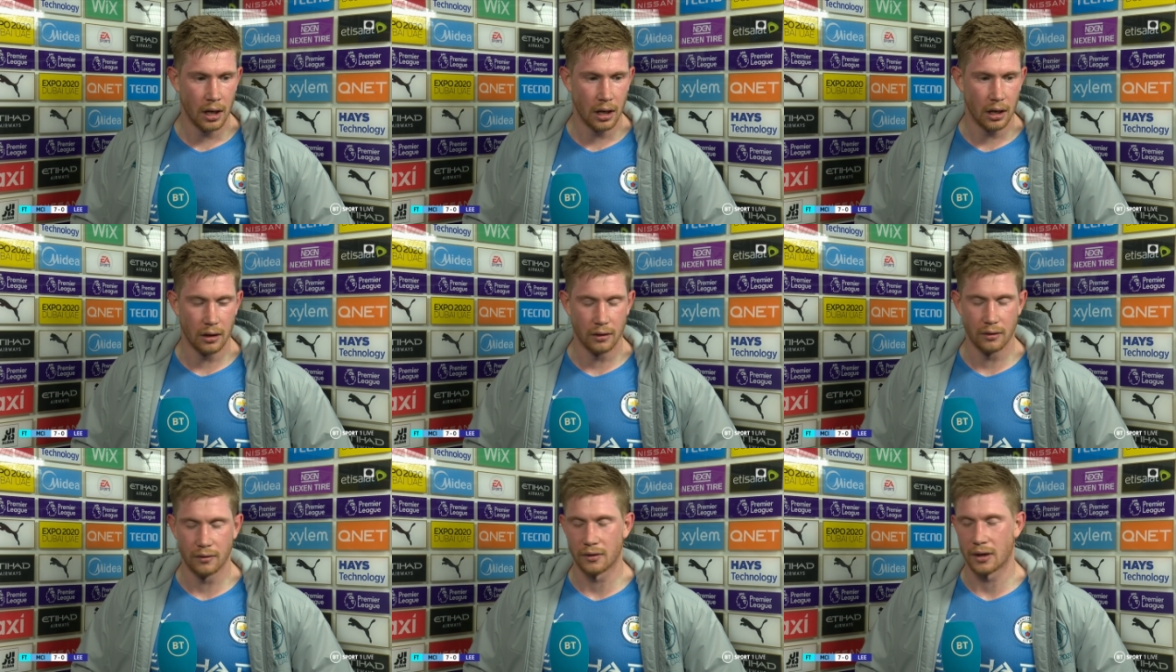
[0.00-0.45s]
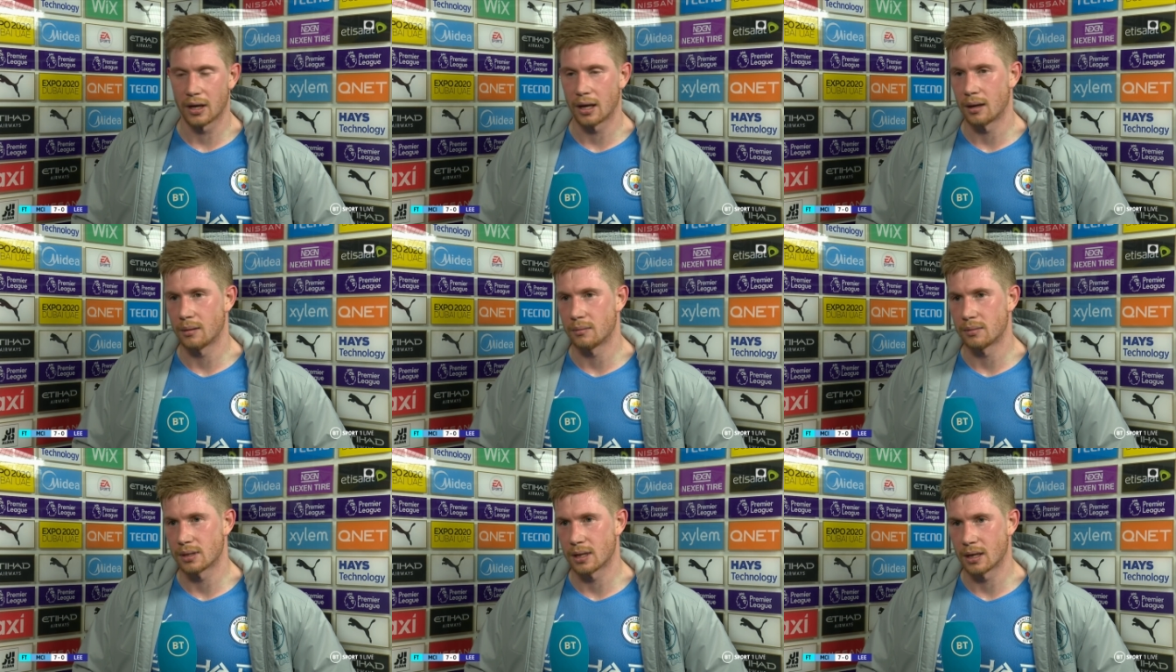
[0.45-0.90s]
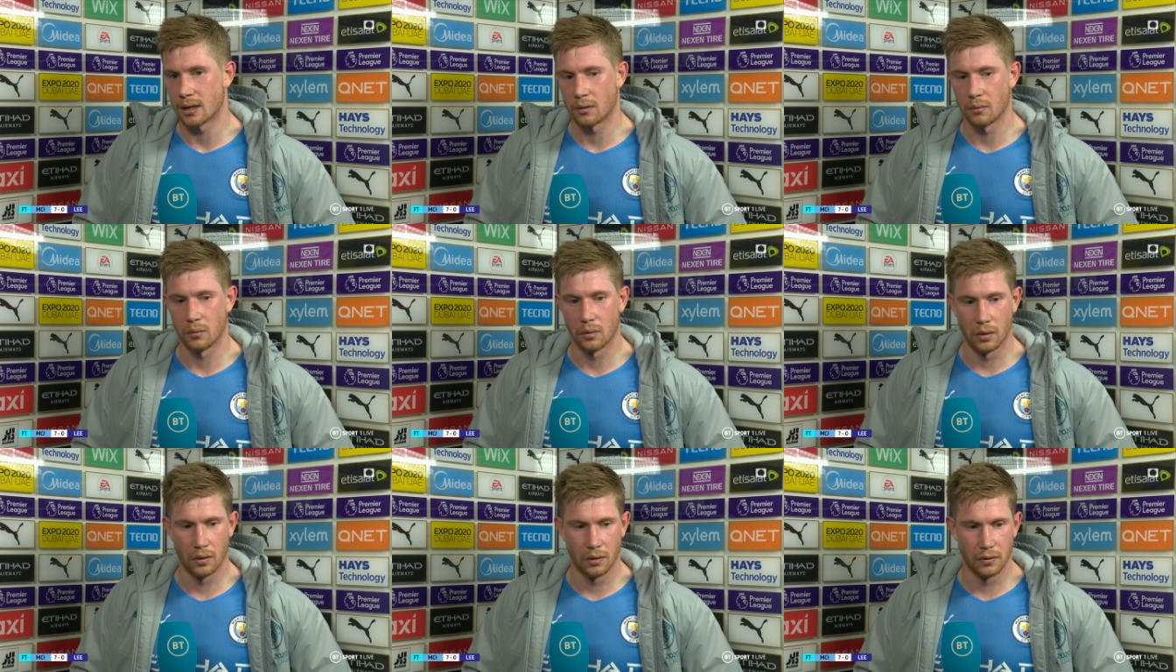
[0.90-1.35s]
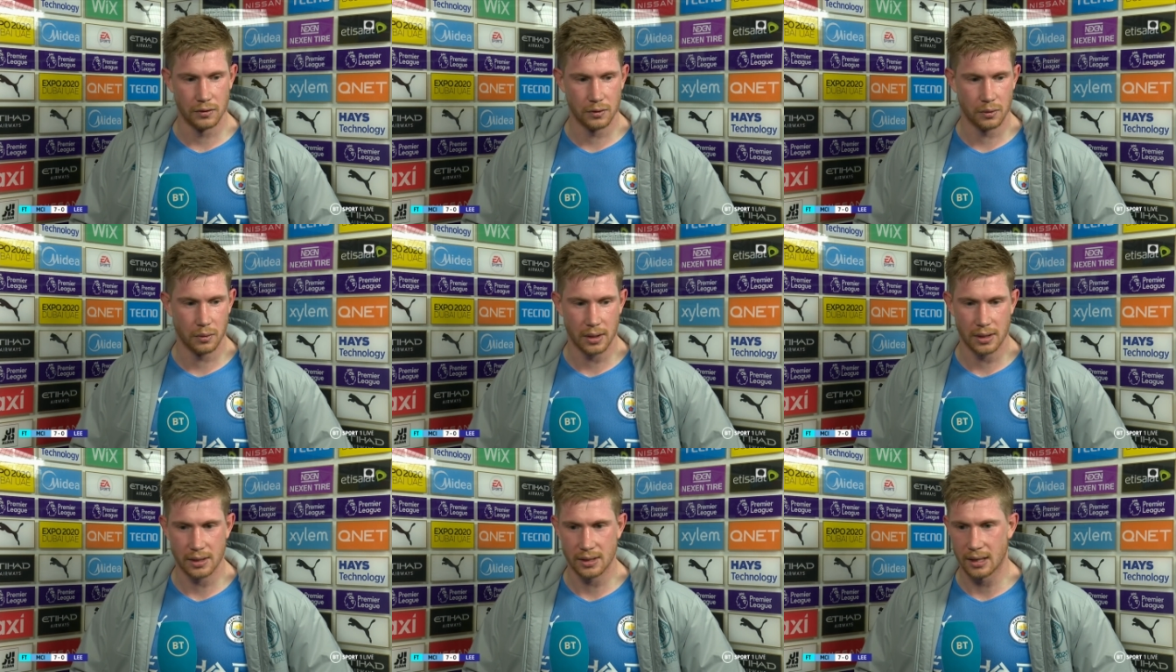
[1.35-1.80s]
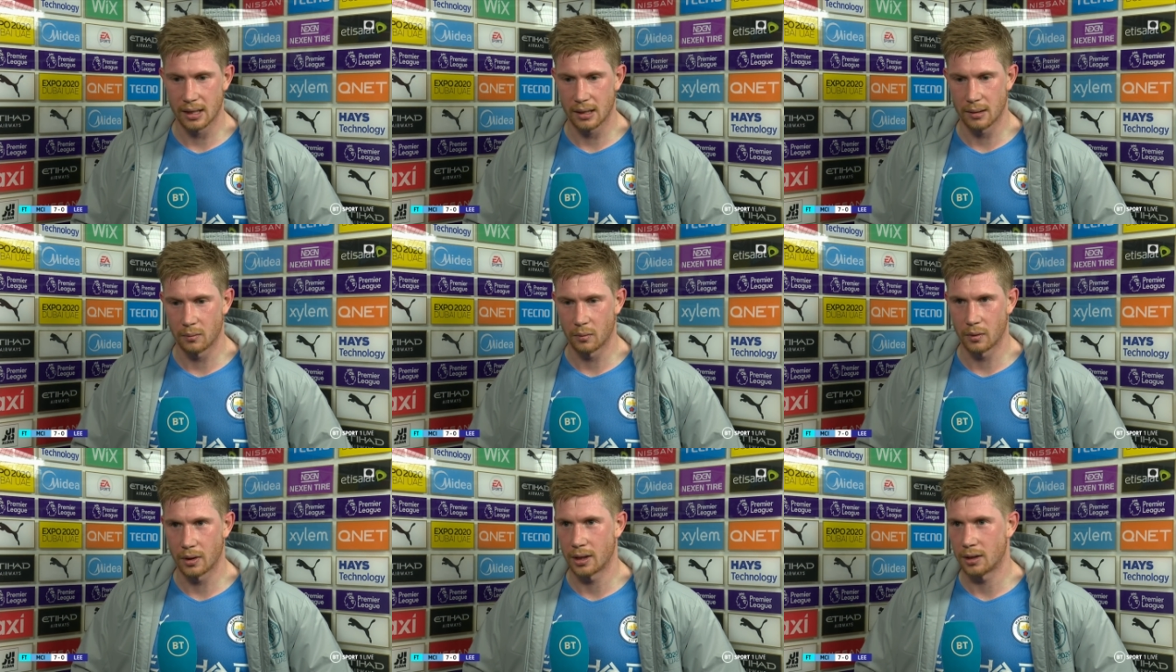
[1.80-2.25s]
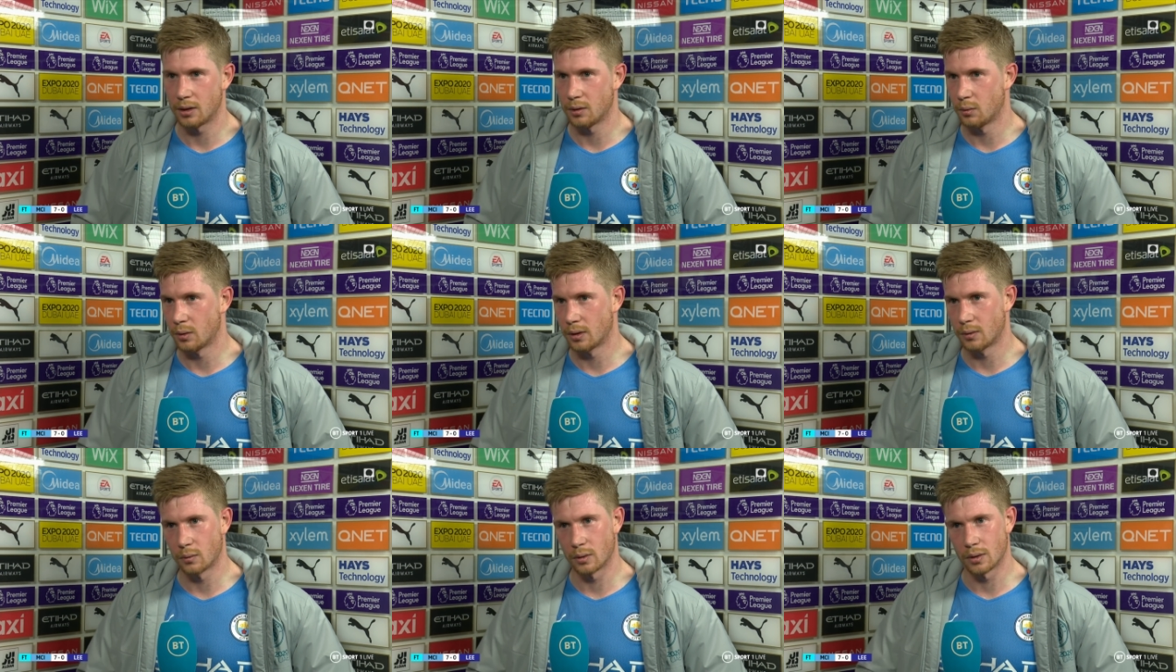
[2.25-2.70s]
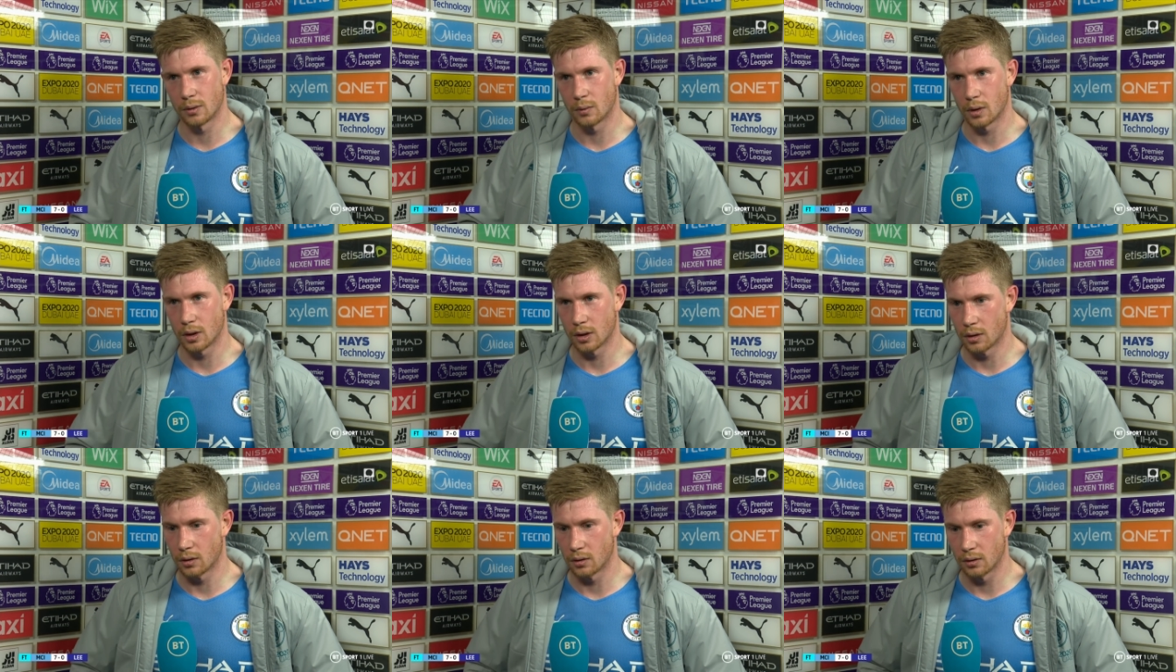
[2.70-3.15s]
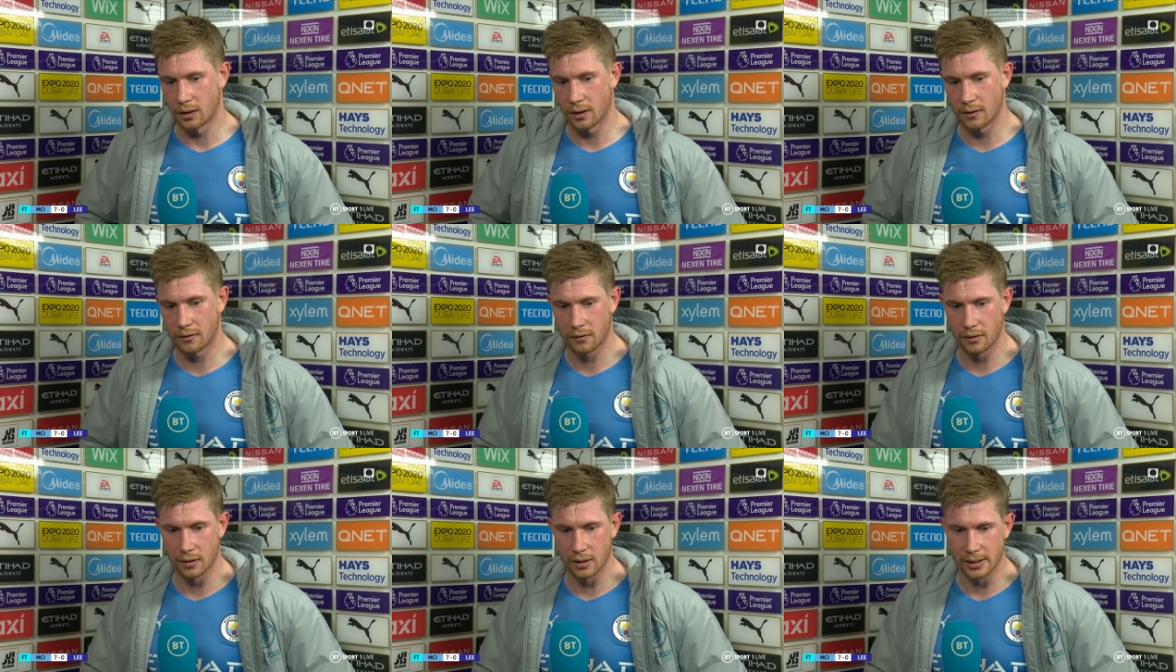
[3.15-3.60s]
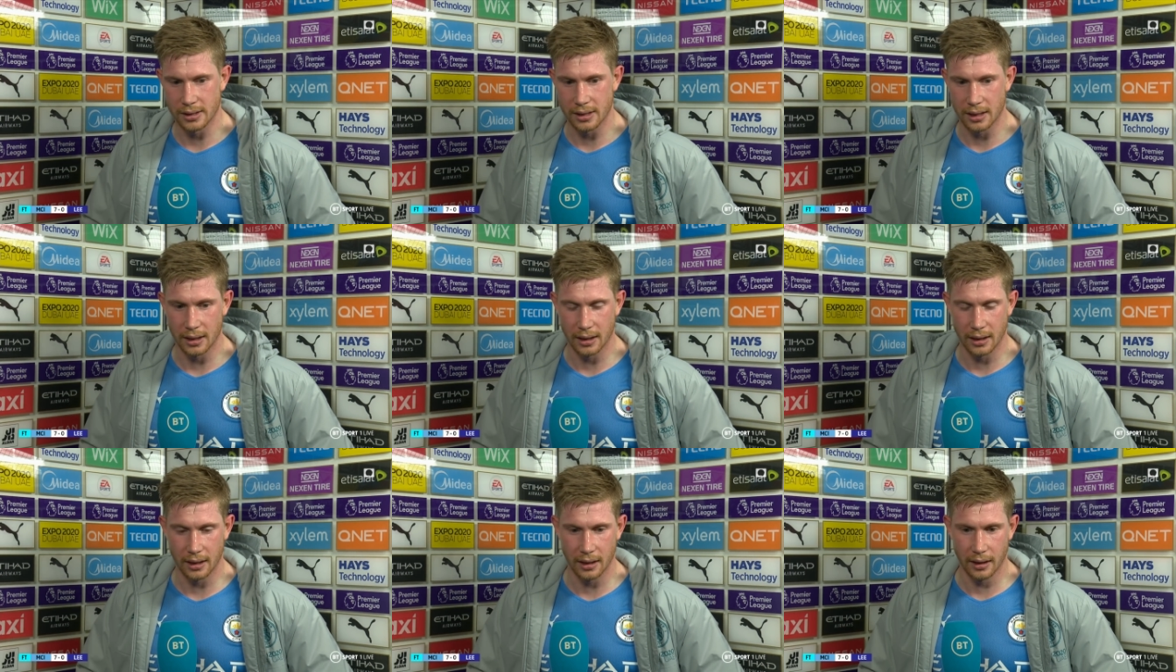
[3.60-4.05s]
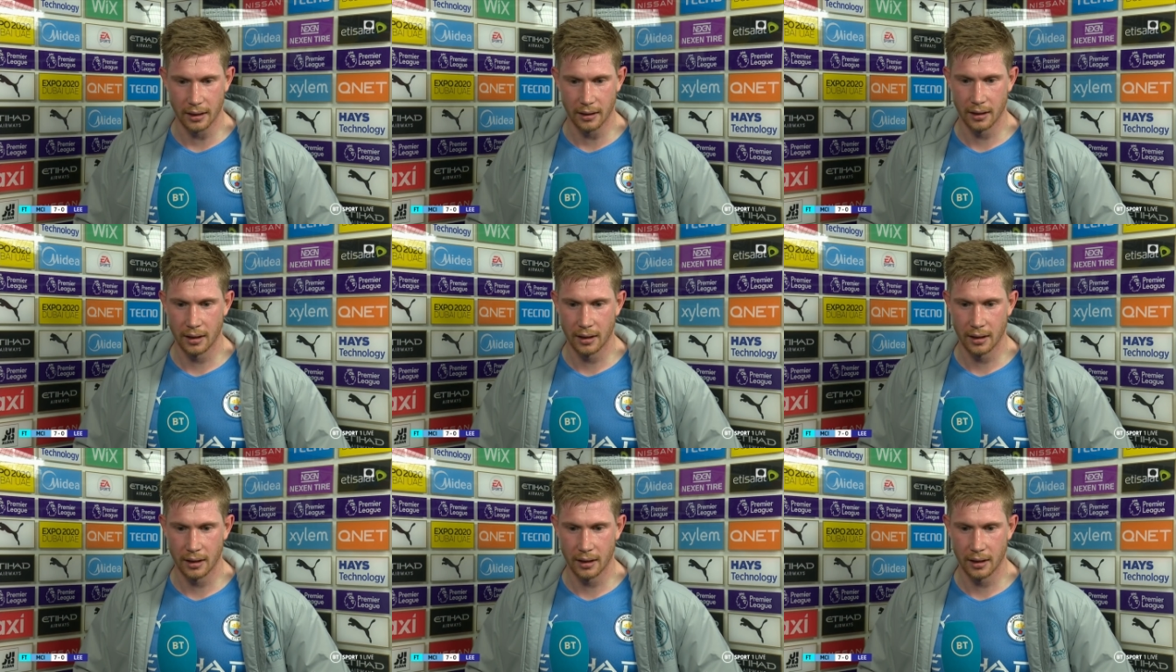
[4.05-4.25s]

a lot of games like Wolves, West Ham, where you win with one goal difference, and